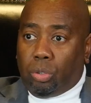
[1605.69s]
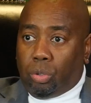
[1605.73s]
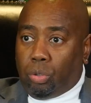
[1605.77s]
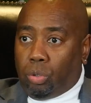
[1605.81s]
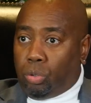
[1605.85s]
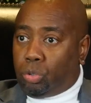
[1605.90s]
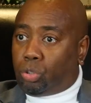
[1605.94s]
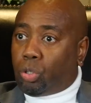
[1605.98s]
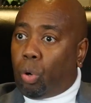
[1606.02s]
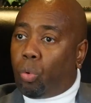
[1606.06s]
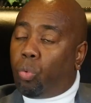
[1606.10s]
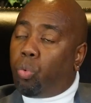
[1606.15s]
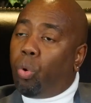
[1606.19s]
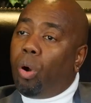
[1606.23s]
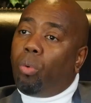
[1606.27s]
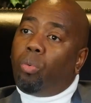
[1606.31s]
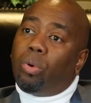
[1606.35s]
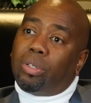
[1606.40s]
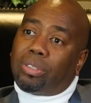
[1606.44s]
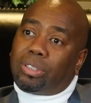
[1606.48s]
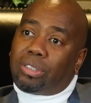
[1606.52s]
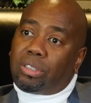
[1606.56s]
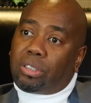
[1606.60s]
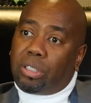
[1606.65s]
So what
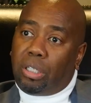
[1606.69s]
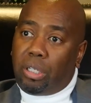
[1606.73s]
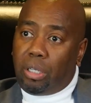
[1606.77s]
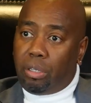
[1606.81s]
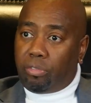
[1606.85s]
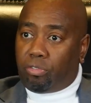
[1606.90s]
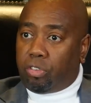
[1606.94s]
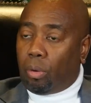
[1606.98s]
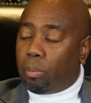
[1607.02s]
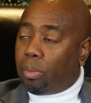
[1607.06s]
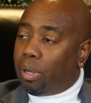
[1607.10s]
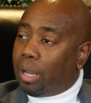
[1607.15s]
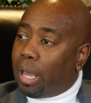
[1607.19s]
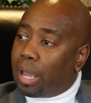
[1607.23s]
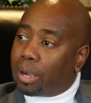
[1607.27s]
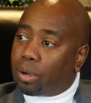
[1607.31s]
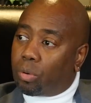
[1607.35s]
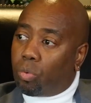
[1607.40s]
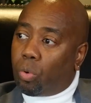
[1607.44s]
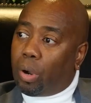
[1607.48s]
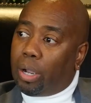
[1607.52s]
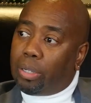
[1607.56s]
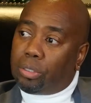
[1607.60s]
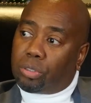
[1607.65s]
we're seeing from a lot of the
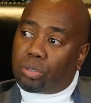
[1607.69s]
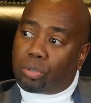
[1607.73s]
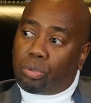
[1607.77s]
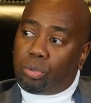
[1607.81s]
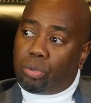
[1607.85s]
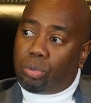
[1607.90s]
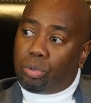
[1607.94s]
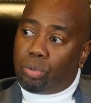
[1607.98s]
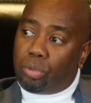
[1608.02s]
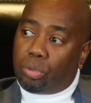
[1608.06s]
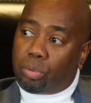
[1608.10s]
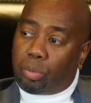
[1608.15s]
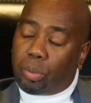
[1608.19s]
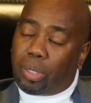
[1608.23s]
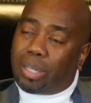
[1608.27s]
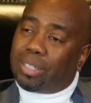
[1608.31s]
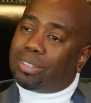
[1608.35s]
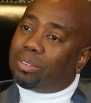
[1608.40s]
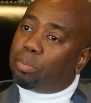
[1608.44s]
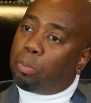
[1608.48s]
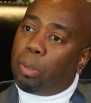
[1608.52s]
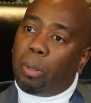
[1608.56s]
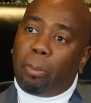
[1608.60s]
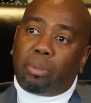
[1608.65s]
white schools,
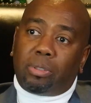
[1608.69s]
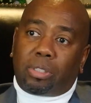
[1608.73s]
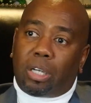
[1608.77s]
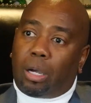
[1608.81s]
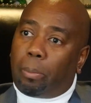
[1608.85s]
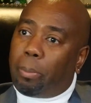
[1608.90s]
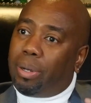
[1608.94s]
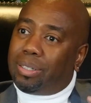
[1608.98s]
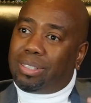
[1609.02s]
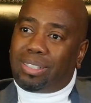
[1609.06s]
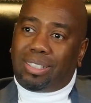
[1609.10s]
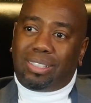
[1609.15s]
because people talk about